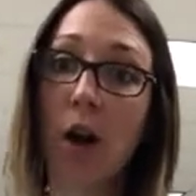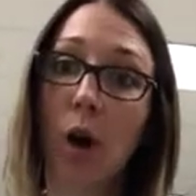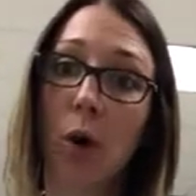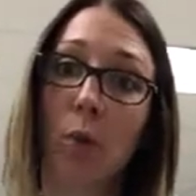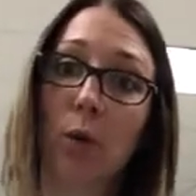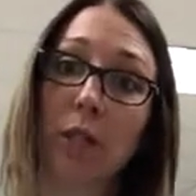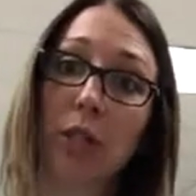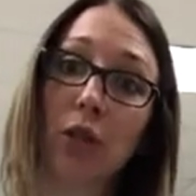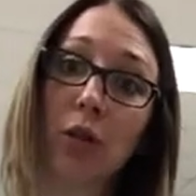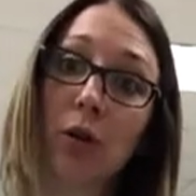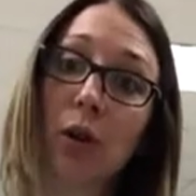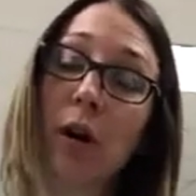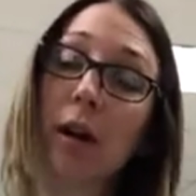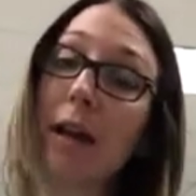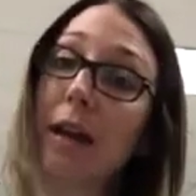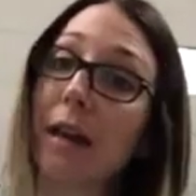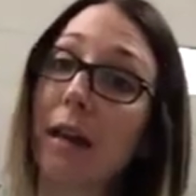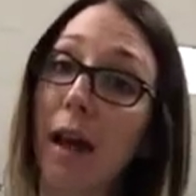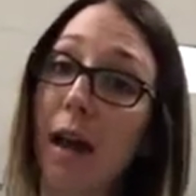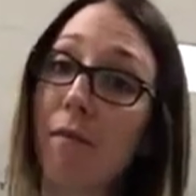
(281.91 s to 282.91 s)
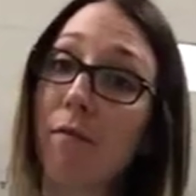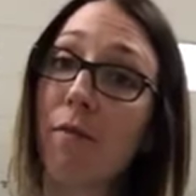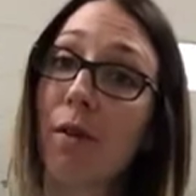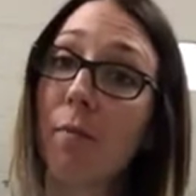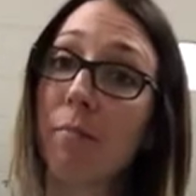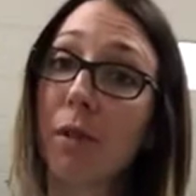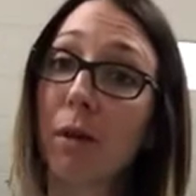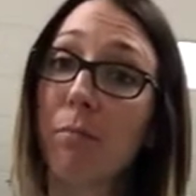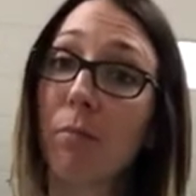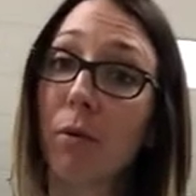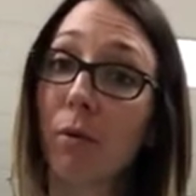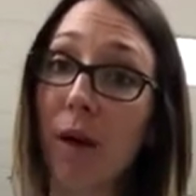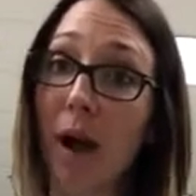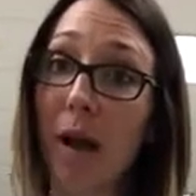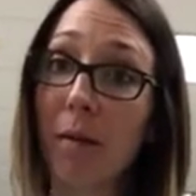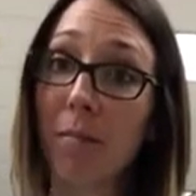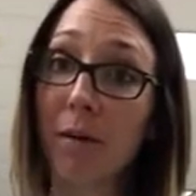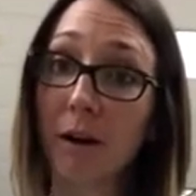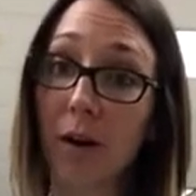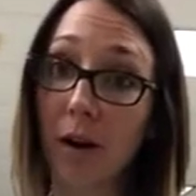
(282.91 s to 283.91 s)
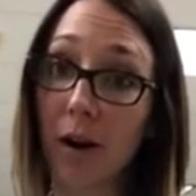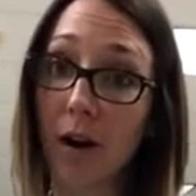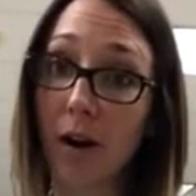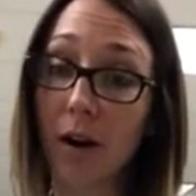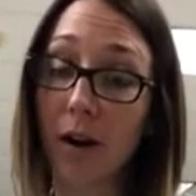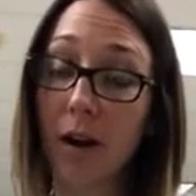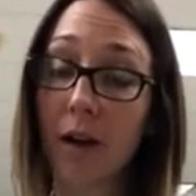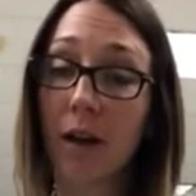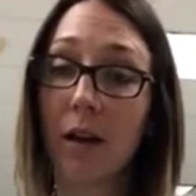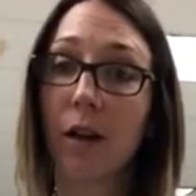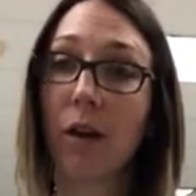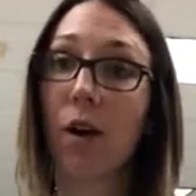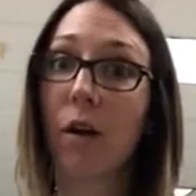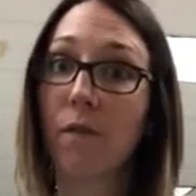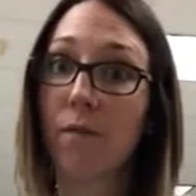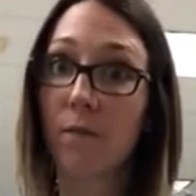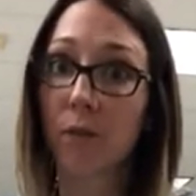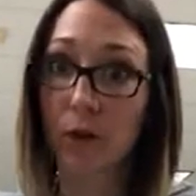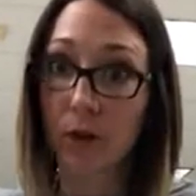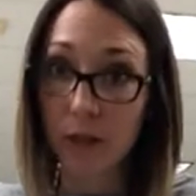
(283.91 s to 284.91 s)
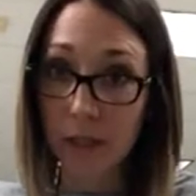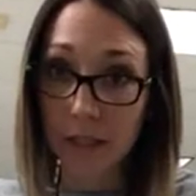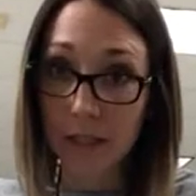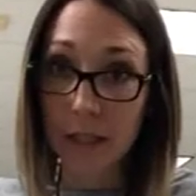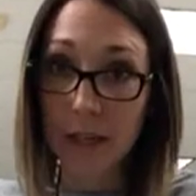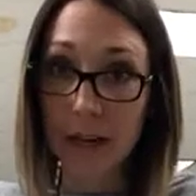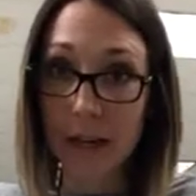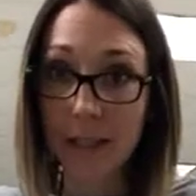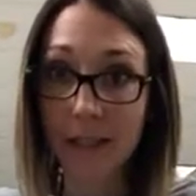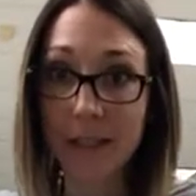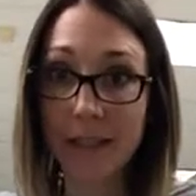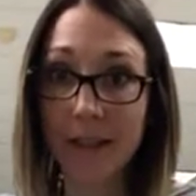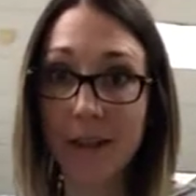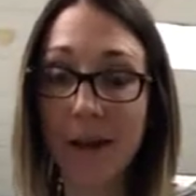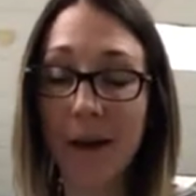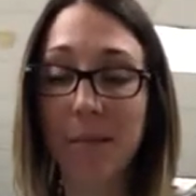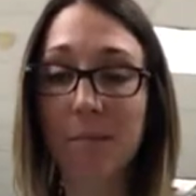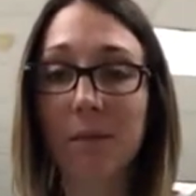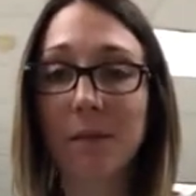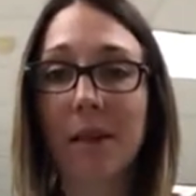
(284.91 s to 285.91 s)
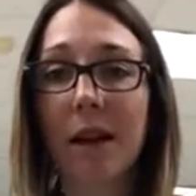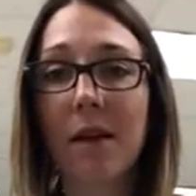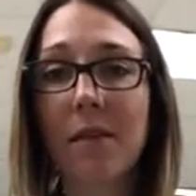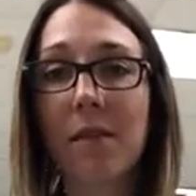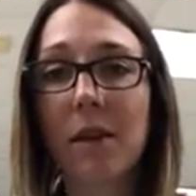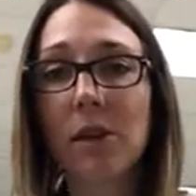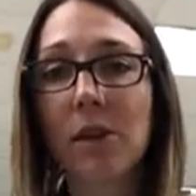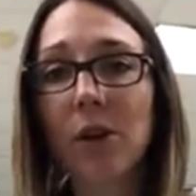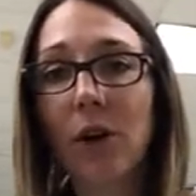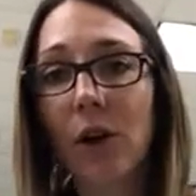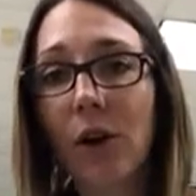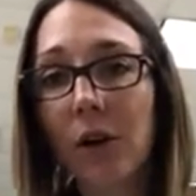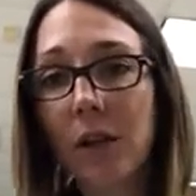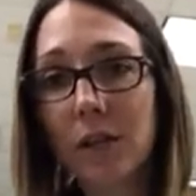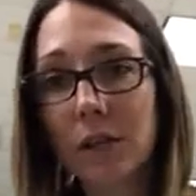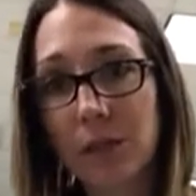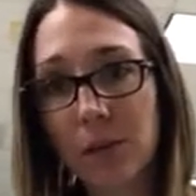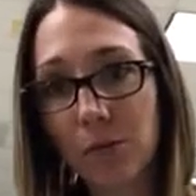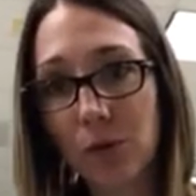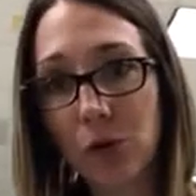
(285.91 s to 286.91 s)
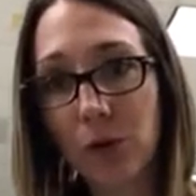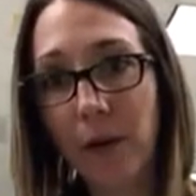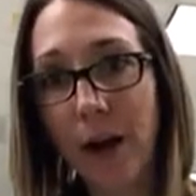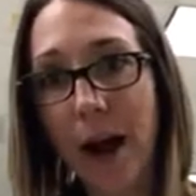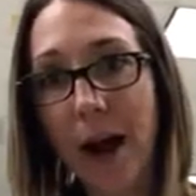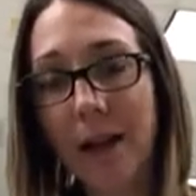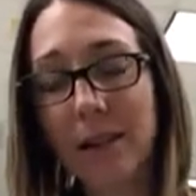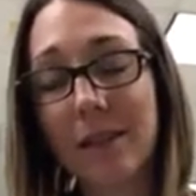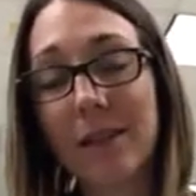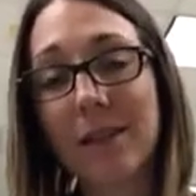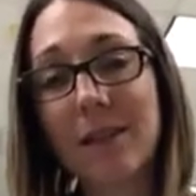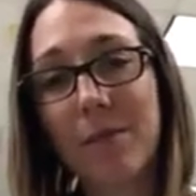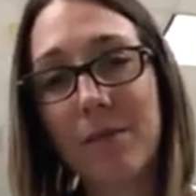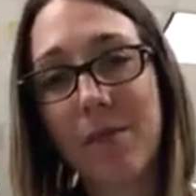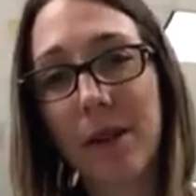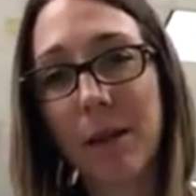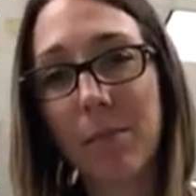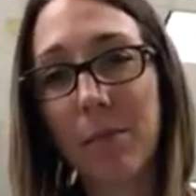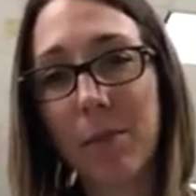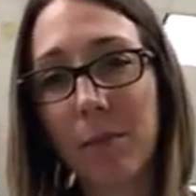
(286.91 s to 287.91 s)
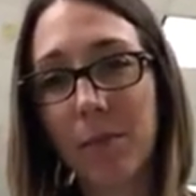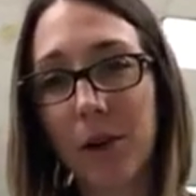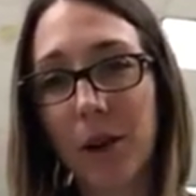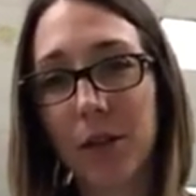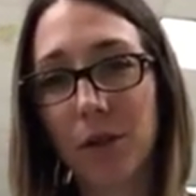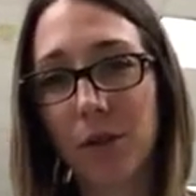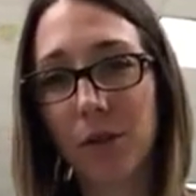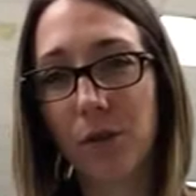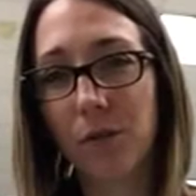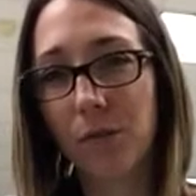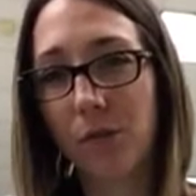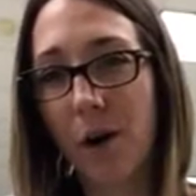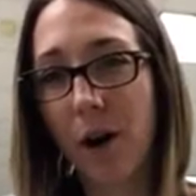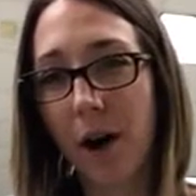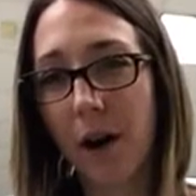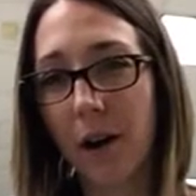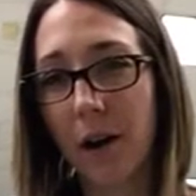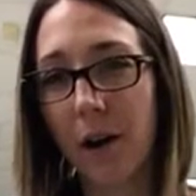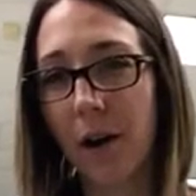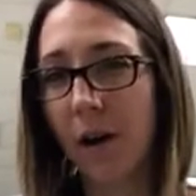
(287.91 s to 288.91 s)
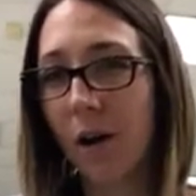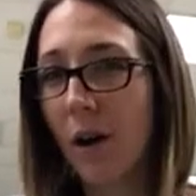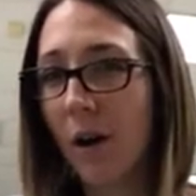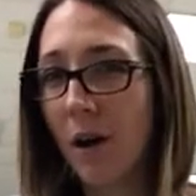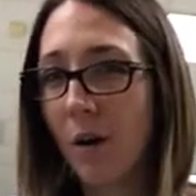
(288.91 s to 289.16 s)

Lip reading: which you're going to get from the barometer, convert it to ATMs, and then you're going to subtract the vapor pressure of water.